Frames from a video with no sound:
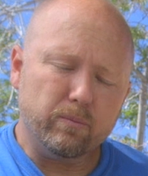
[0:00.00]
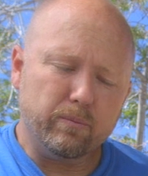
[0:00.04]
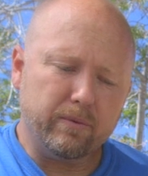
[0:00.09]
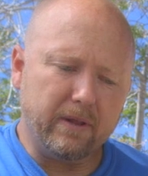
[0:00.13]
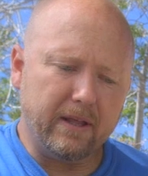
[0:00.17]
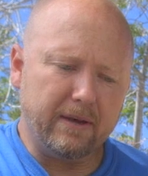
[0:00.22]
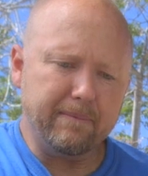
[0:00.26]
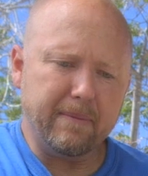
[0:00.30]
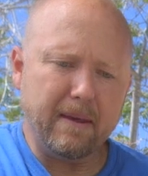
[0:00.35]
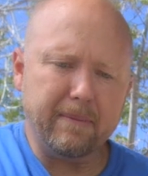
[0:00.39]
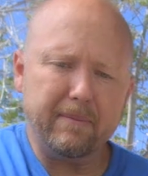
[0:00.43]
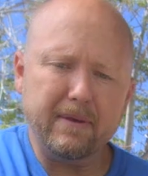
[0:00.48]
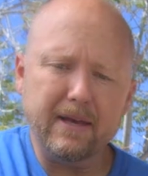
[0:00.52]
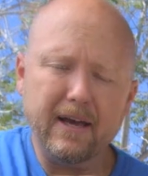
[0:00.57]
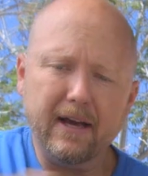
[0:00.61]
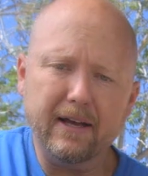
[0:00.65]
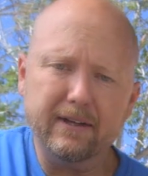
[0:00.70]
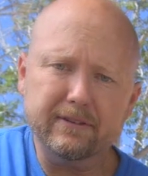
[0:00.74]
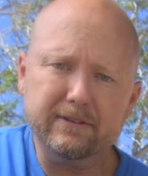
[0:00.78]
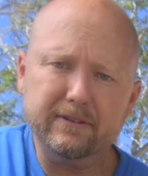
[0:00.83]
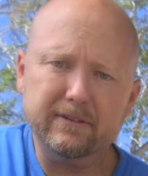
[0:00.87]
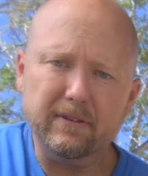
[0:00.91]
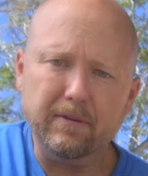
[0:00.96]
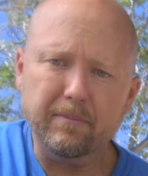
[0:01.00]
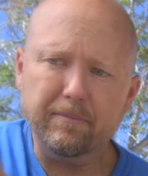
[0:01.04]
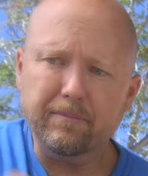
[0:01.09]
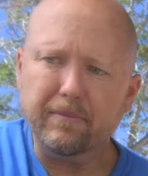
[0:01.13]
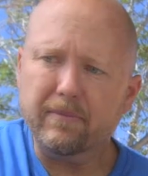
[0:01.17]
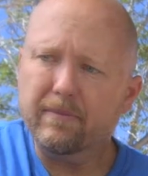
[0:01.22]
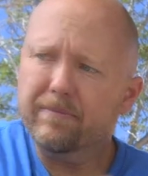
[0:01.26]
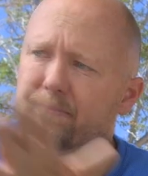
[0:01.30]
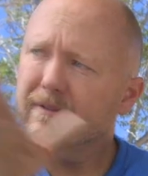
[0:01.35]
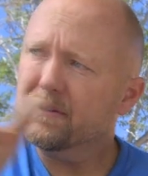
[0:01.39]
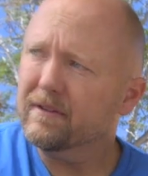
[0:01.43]
that maybe has
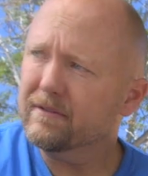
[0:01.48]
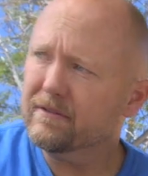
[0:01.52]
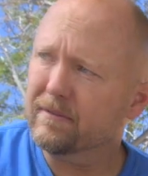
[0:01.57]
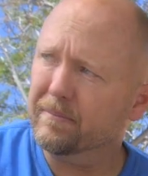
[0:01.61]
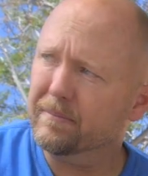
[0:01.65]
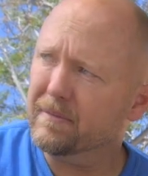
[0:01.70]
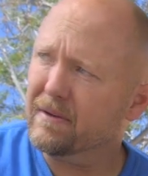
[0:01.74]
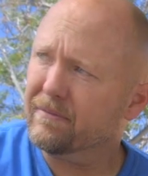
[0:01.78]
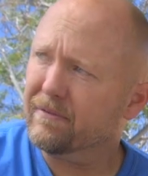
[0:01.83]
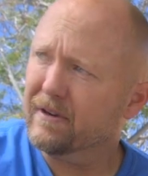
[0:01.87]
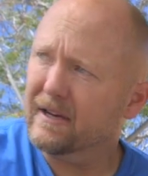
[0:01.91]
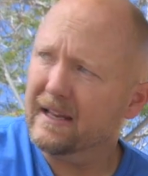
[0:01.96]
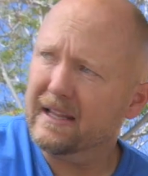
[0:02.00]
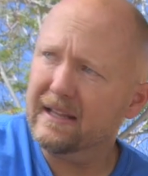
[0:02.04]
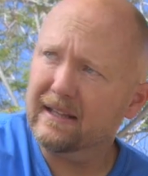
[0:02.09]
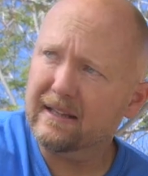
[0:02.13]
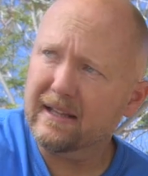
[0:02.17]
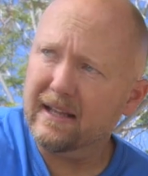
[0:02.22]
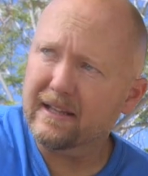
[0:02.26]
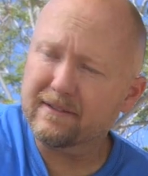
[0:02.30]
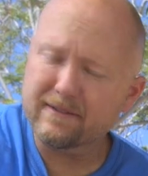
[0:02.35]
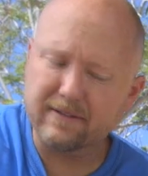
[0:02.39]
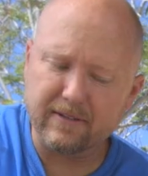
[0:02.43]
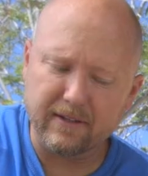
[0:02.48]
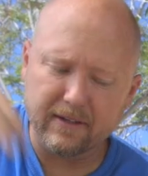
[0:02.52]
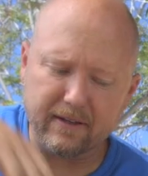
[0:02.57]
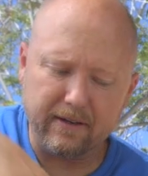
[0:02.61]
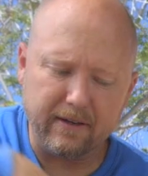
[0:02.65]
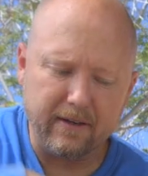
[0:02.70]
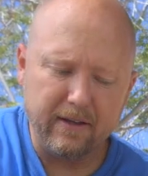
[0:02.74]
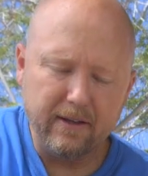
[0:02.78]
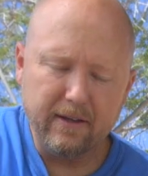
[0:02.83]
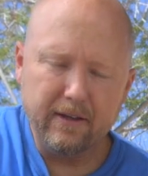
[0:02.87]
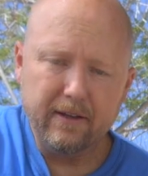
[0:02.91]
some, some different inlets
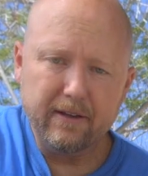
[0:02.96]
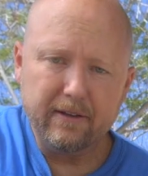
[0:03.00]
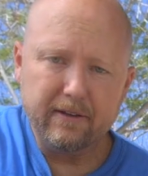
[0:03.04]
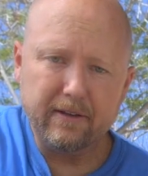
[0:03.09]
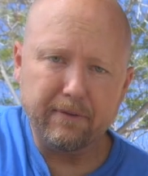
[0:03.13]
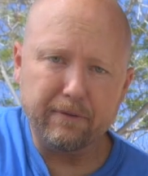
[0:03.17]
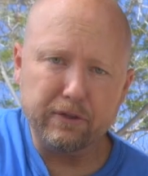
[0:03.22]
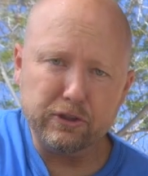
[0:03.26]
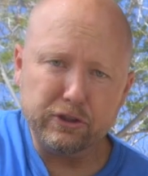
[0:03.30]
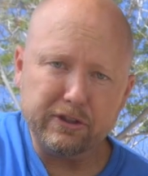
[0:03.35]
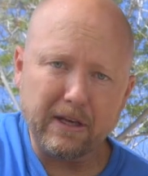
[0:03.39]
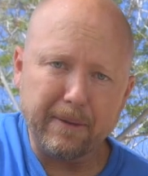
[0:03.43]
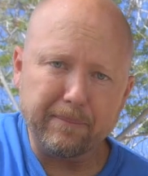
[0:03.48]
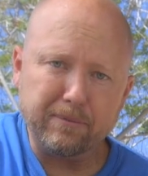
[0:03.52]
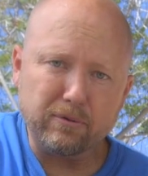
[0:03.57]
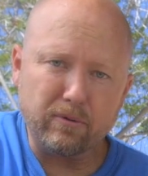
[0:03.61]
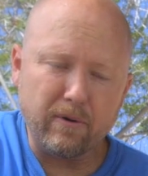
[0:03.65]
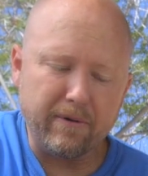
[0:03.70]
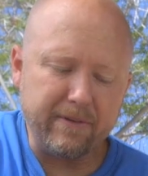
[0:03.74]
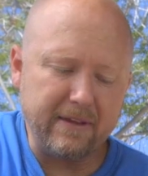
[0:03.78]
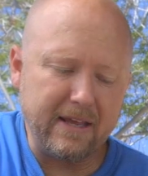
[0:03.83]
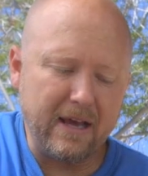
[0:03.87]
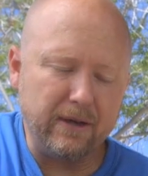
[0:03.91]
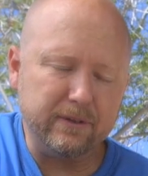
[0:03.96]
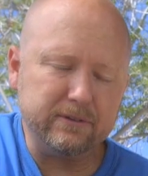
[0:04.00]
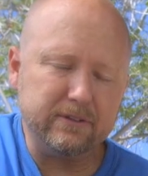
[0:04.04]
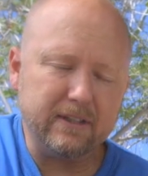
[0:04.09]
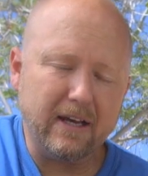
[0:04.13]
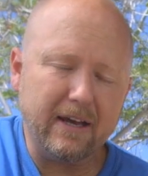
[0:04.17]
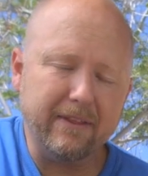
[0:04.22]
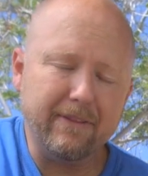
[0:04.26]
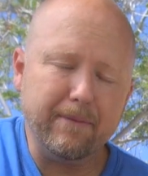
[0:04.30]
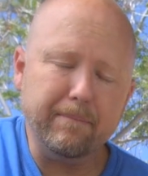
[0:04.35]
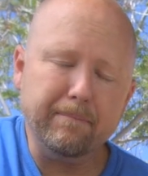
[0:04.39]
and different shapes around the
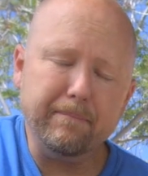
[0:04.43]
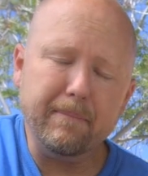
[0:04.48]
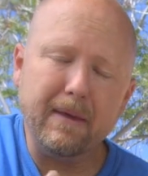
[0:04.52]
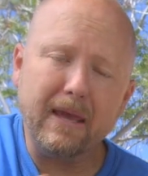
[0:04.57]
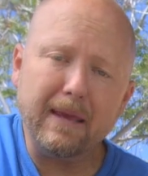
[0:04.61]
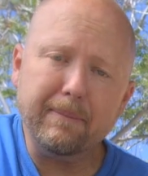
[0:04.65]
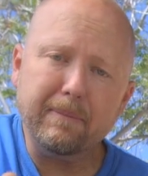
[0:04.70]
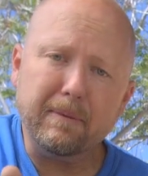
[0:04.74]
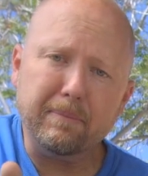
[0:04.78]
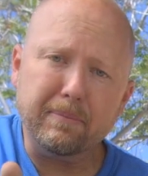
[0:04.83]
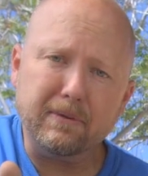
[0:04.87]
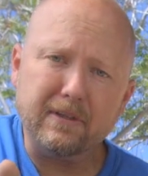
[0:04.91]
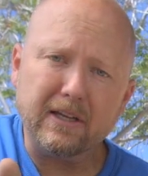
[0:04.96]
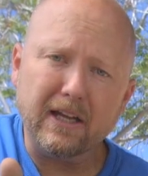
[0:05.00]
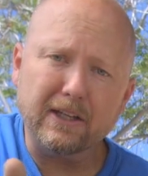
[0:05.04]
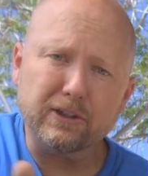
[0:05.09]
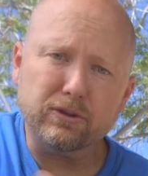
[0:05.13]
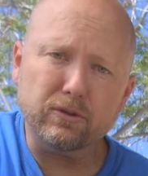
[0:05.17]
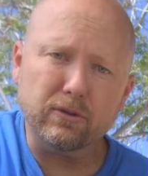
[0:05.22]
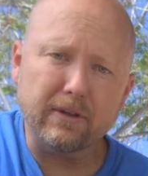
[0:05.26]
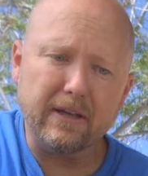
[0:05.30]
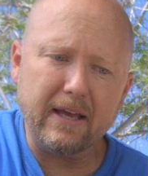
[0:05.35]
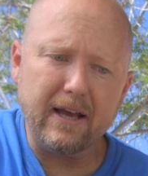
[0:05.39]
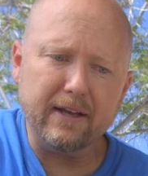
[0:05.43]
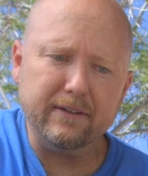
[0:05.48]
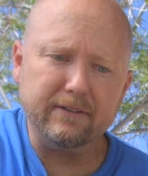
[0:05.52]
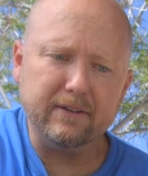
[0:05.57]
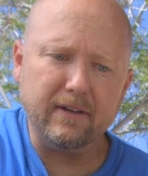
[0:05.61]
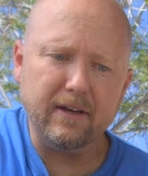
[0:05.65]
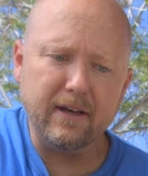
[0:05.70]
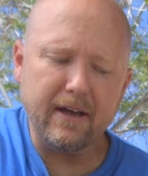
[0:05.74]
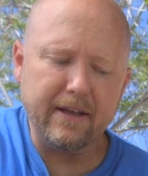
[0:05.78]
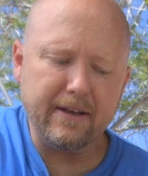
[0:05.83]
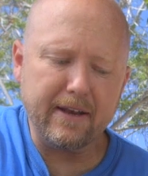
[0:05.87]
outside that maybe potentially
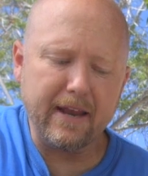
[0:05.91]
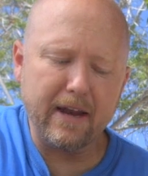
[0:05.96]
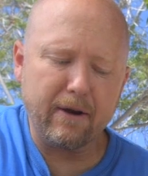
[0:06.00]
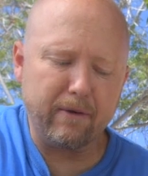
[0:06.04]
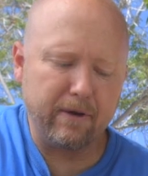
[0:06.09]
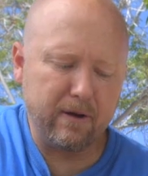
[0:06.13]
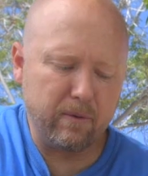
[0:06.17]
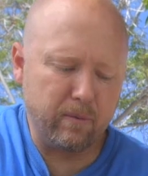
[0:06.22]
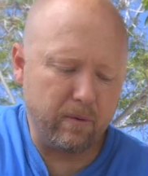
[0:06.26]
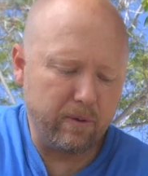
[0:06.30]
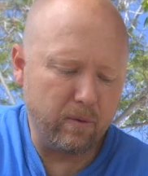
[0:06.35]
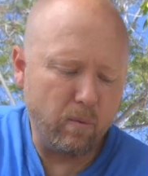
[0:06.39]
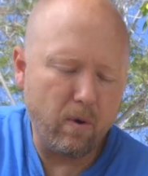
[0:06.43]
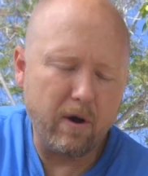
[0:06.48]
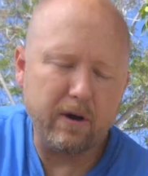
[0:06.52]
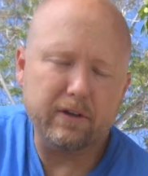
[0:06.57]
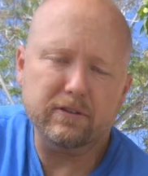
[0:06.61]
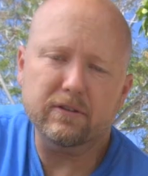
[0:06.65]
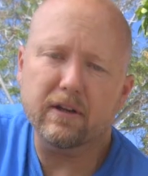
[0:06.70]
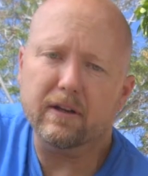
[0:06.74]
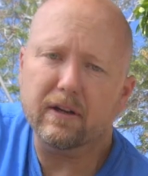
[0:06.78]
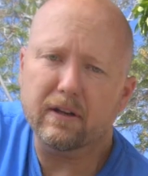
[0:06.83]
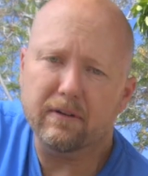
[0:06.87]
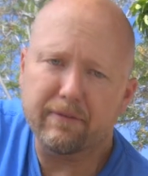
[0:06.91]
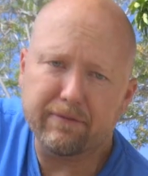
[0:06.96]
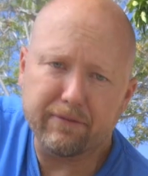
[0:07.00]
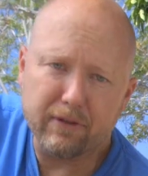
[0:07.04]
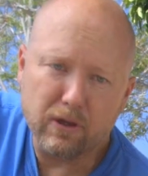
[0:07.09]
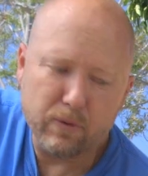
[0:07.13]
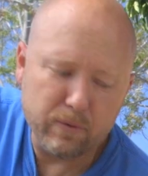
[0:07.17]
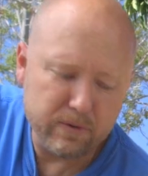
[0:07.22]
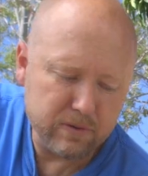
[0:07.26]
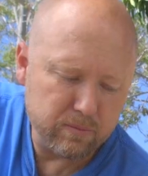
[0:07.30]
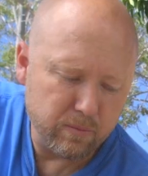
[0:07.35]
has a, an area where the water's not gonna
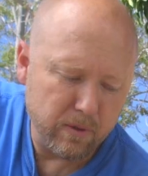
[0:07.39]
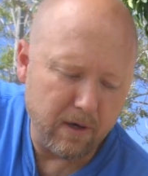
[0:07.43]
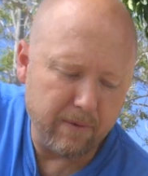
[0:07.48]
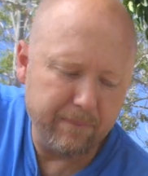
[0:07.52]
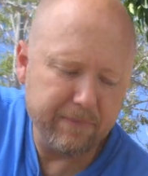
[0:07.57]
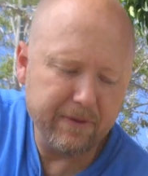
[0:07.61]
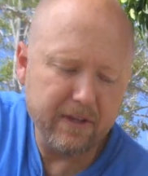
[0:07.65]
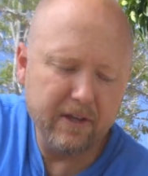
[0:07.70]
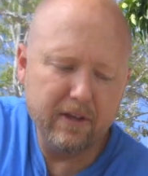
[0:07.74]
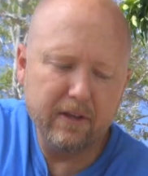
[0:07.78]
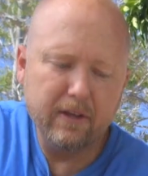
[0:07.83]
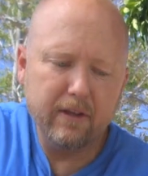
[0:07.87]
flow as well,